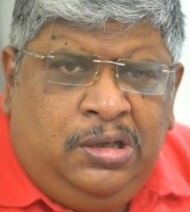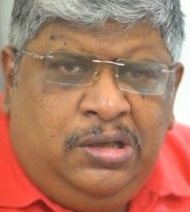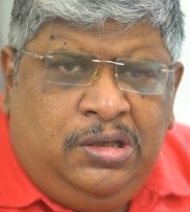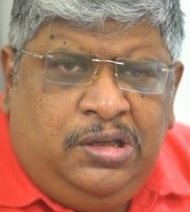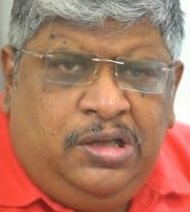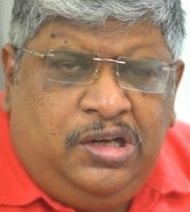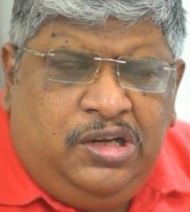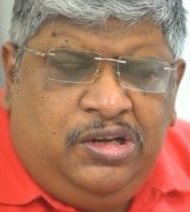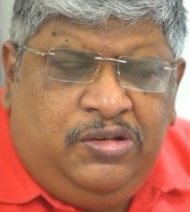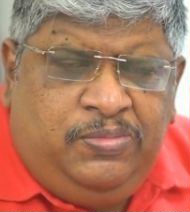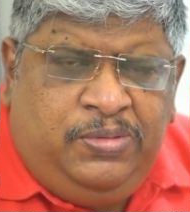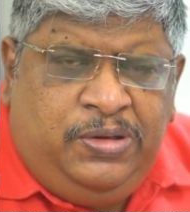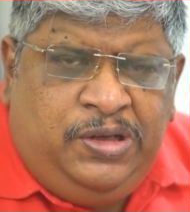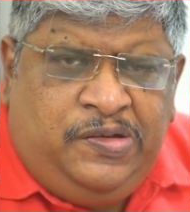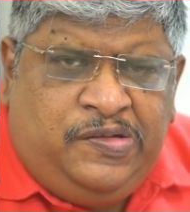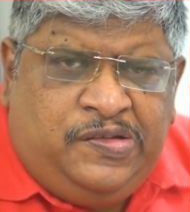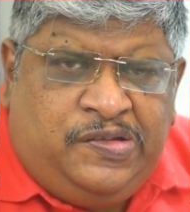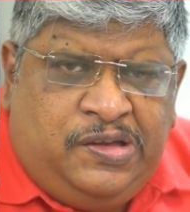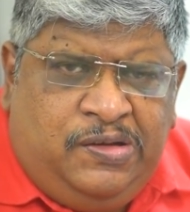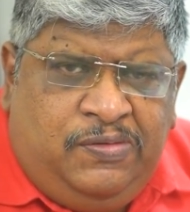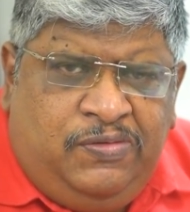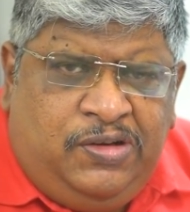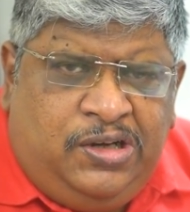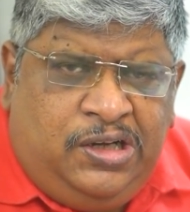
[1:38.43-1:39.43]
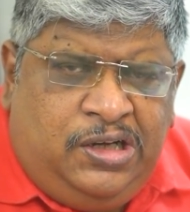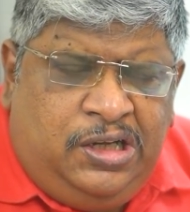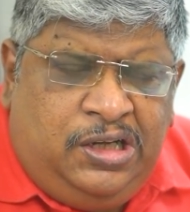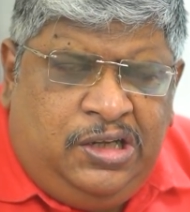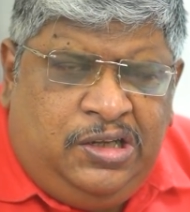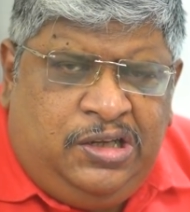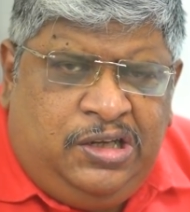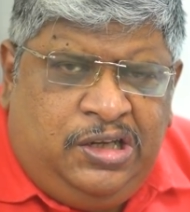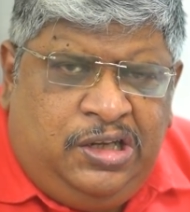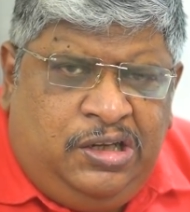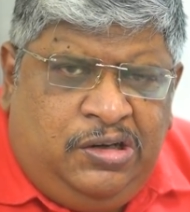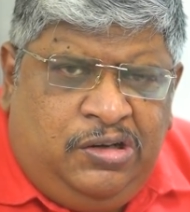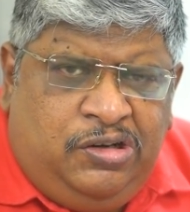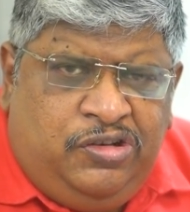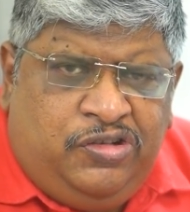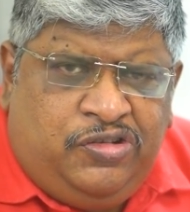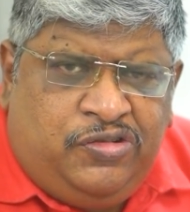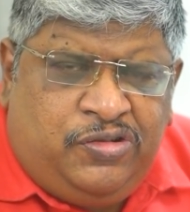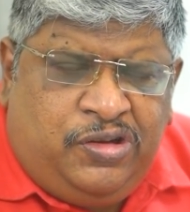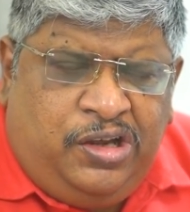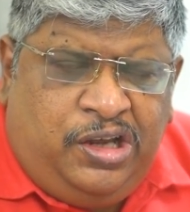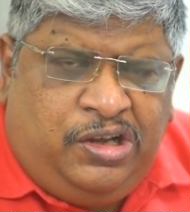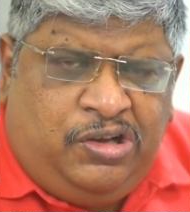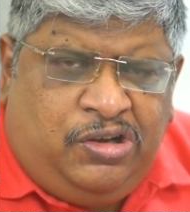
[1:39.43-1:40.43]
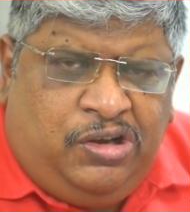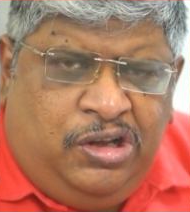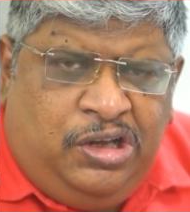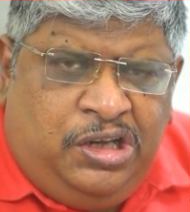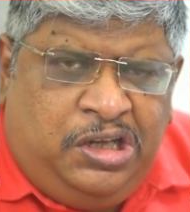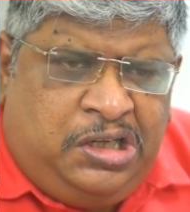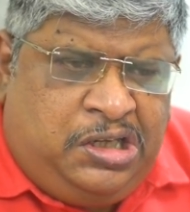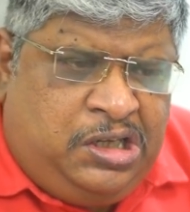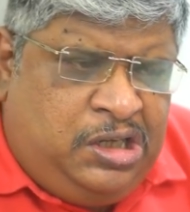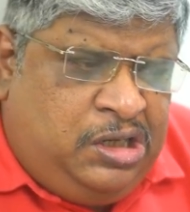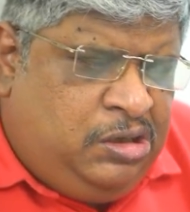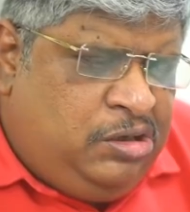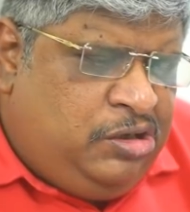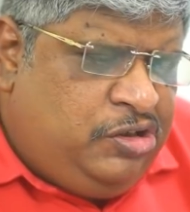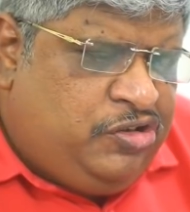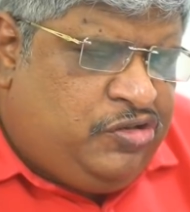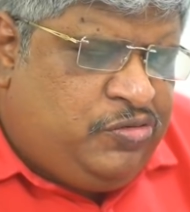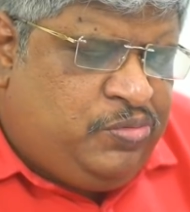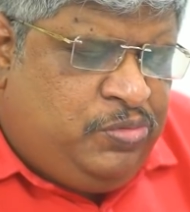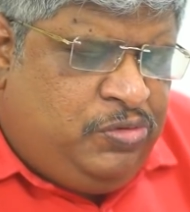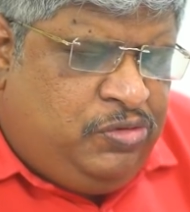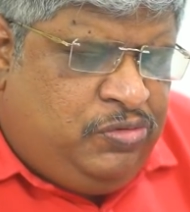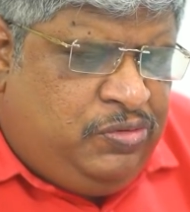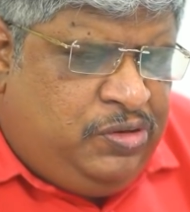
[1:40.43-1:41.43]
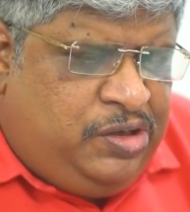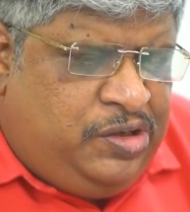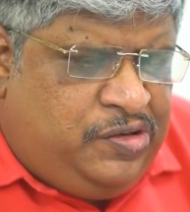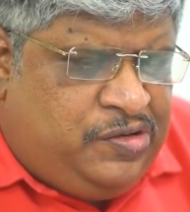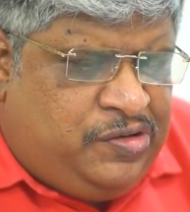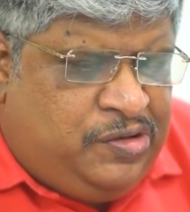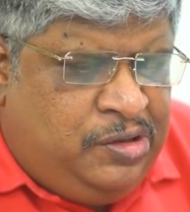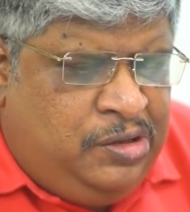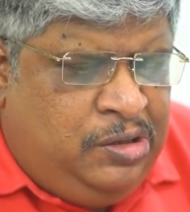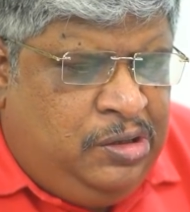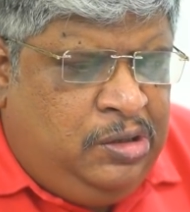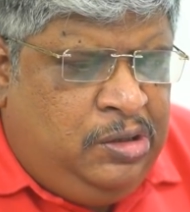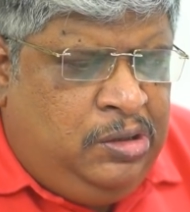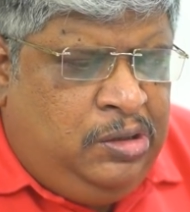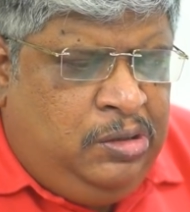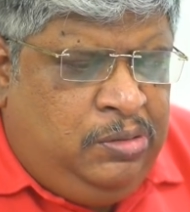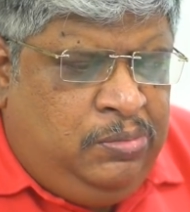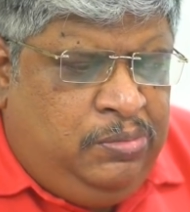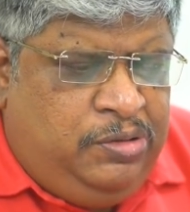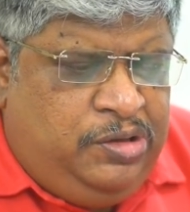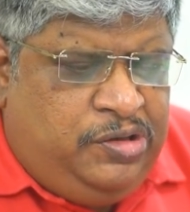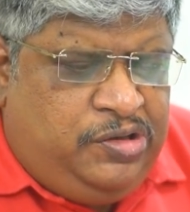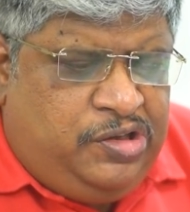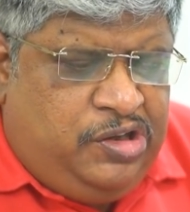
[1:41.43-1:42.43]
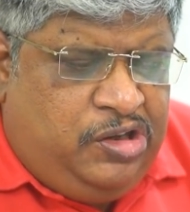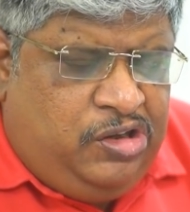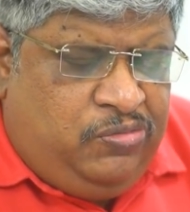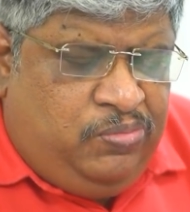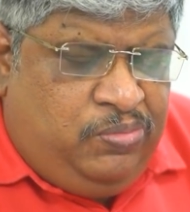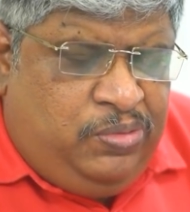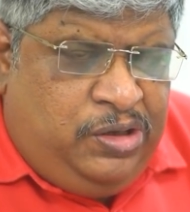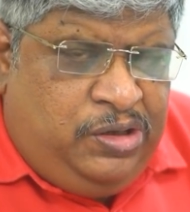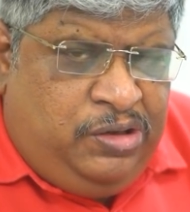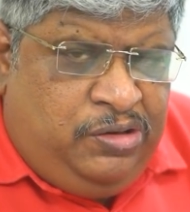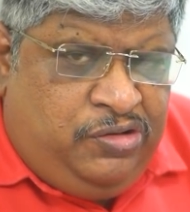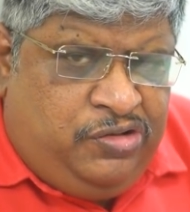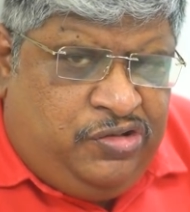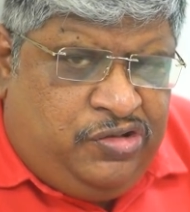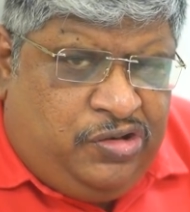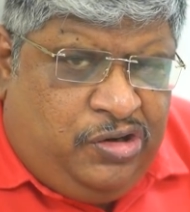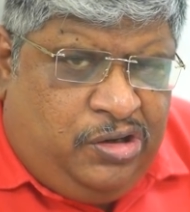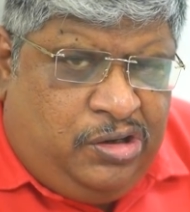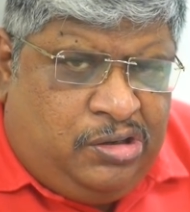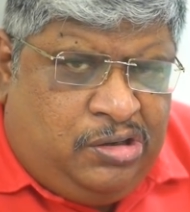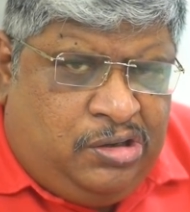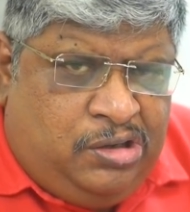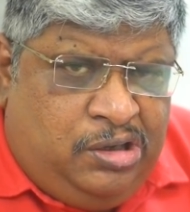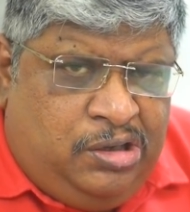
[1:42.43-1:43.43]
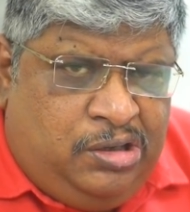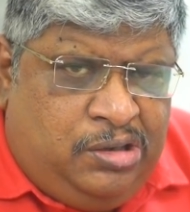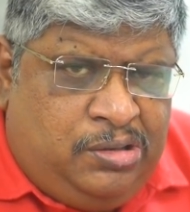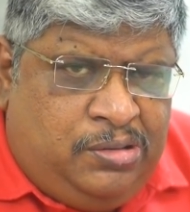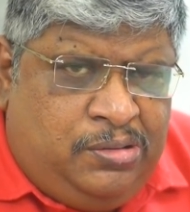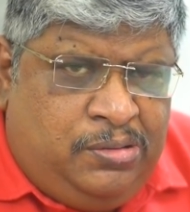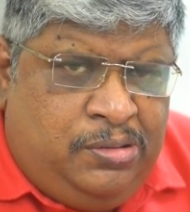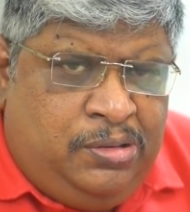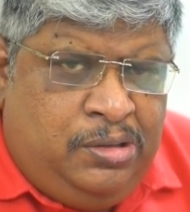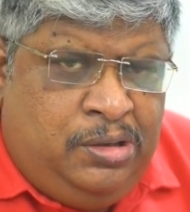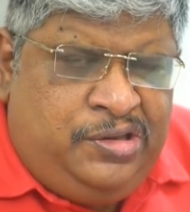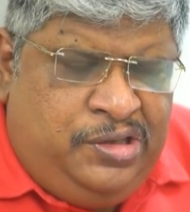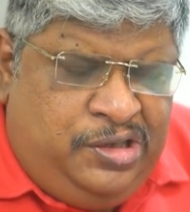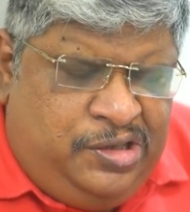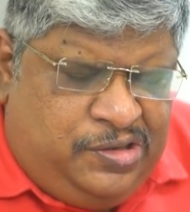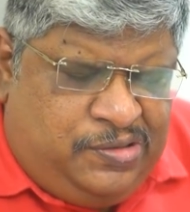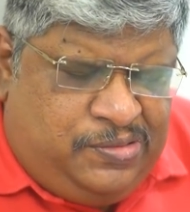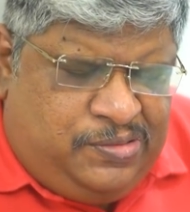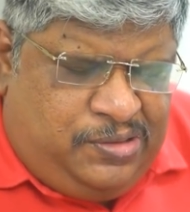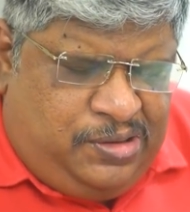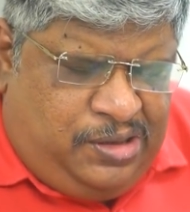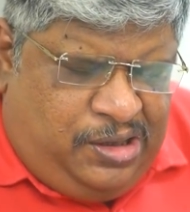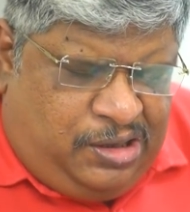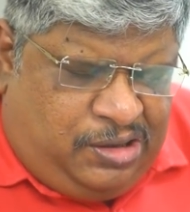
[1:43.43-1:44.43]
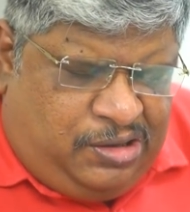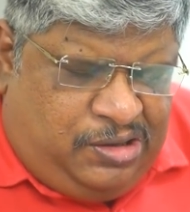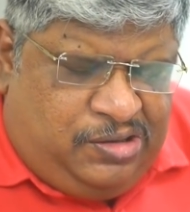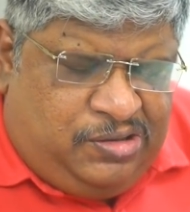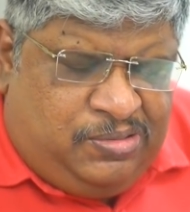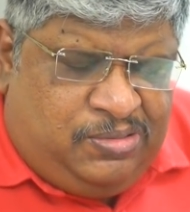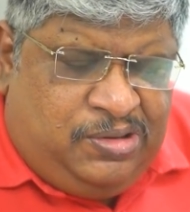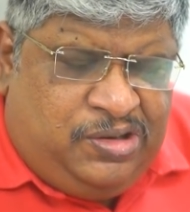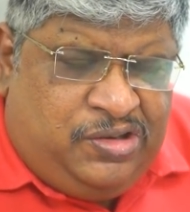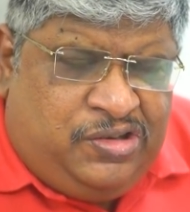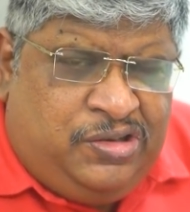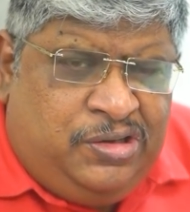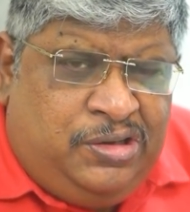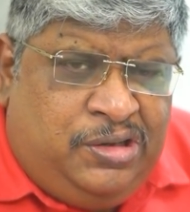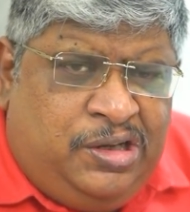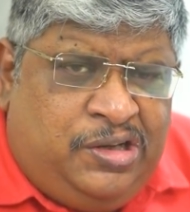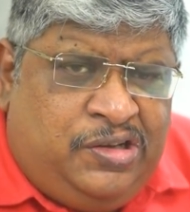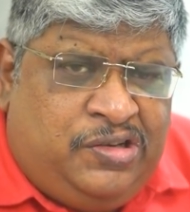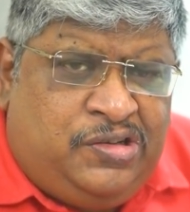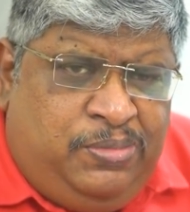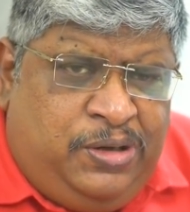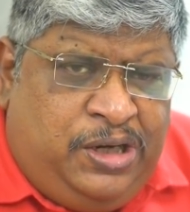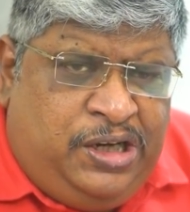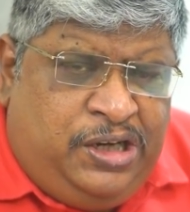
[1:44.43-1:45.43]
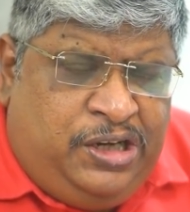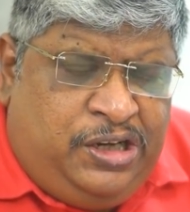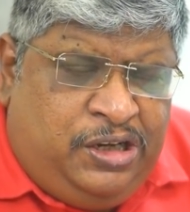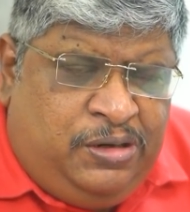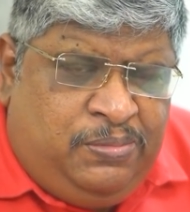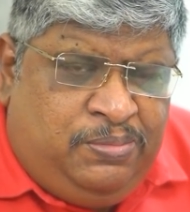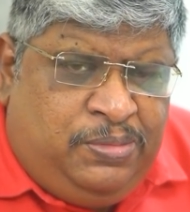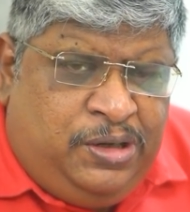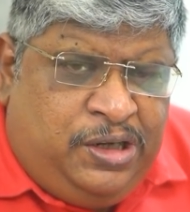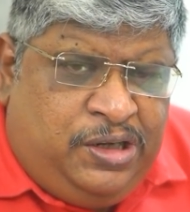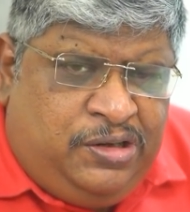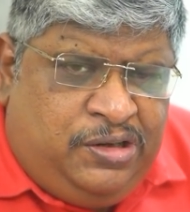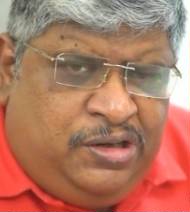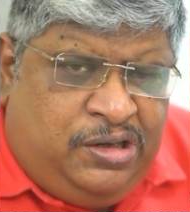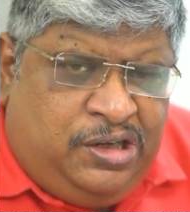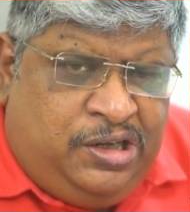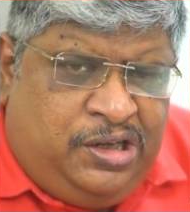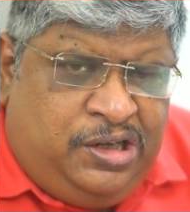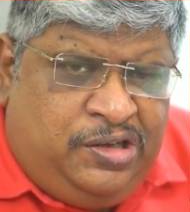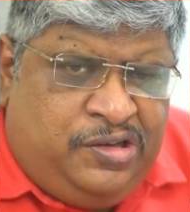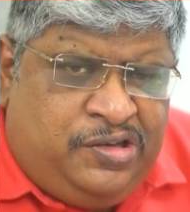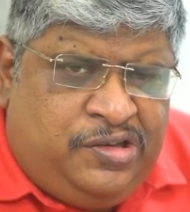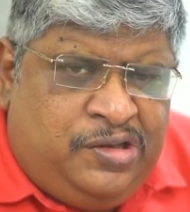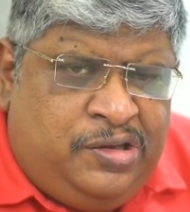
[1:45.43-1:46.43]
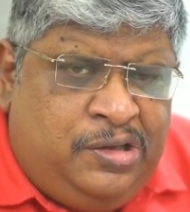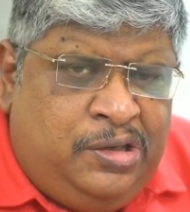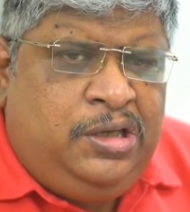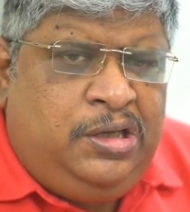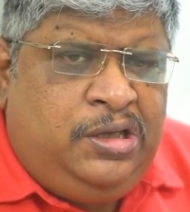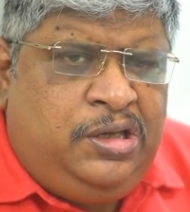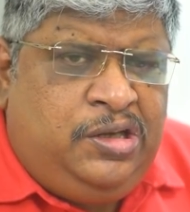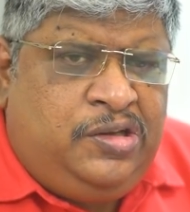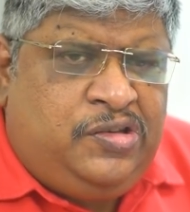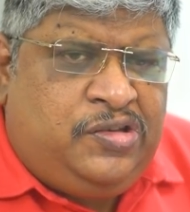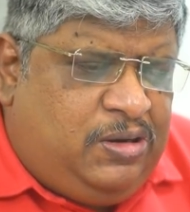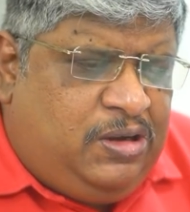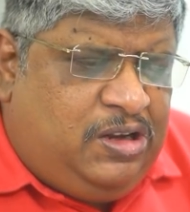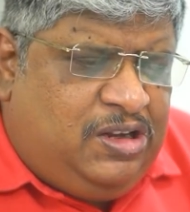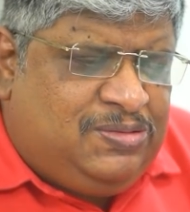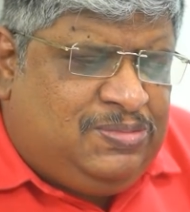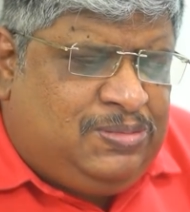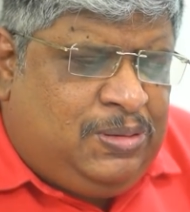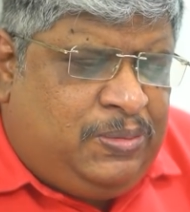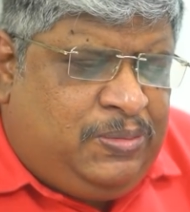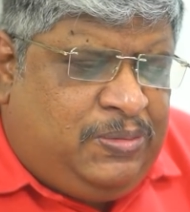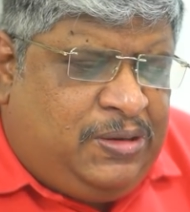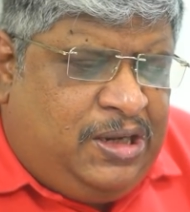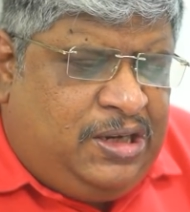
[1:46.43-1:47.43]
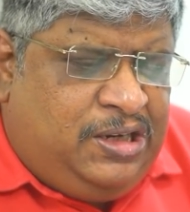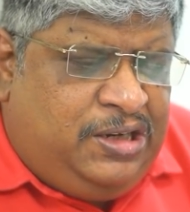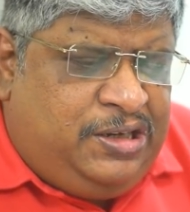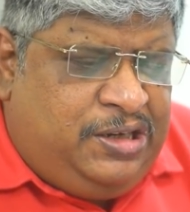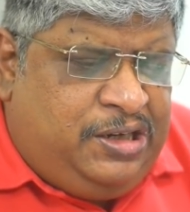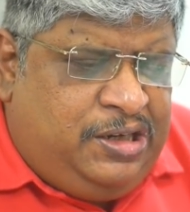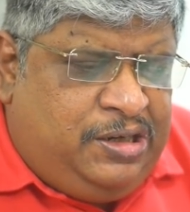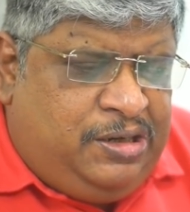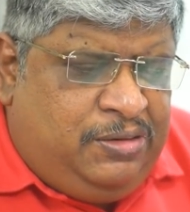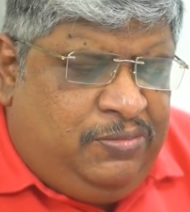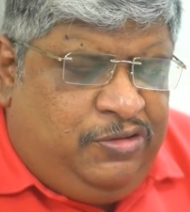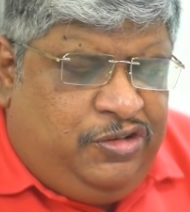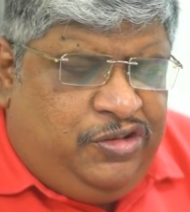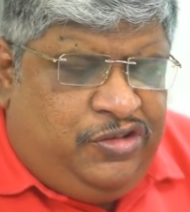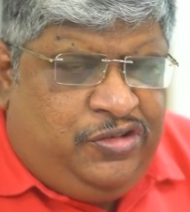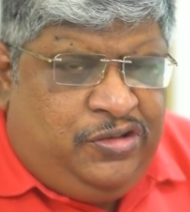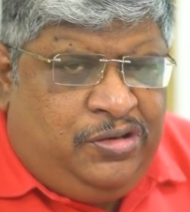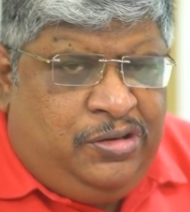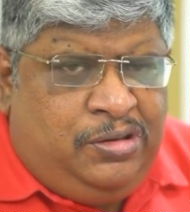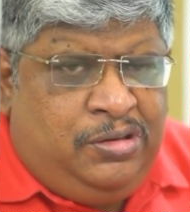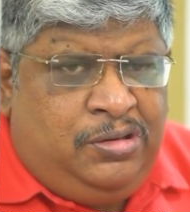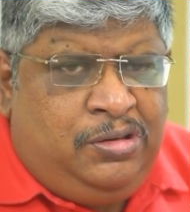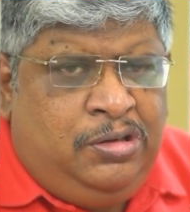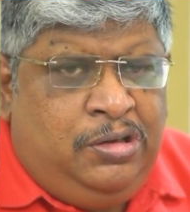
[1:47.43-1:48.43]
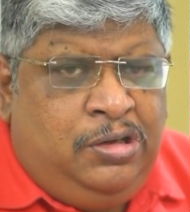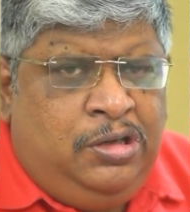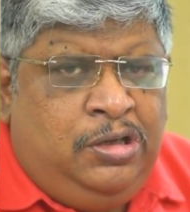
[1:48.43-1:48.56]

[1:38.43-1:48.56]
There have been several other iconic English movies which have been shot there. This acquisition has been done by Reliance in its hospitality division.